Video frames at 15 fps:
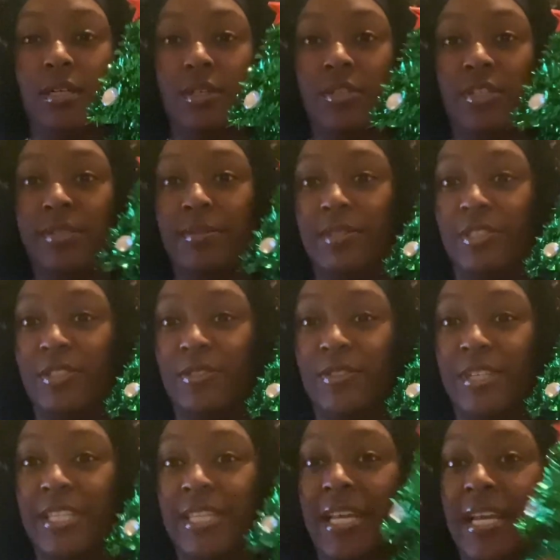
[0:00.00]
christmas
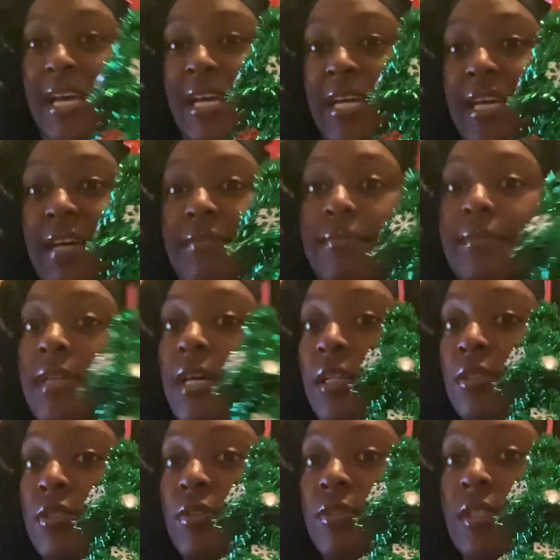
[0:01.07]
tree that i had got from
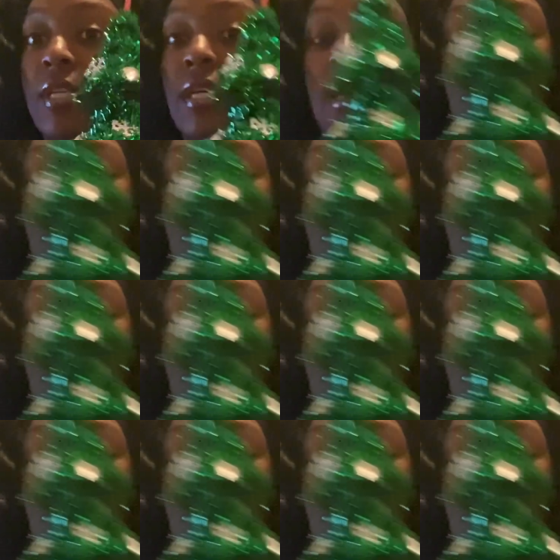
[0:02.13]
dollar tree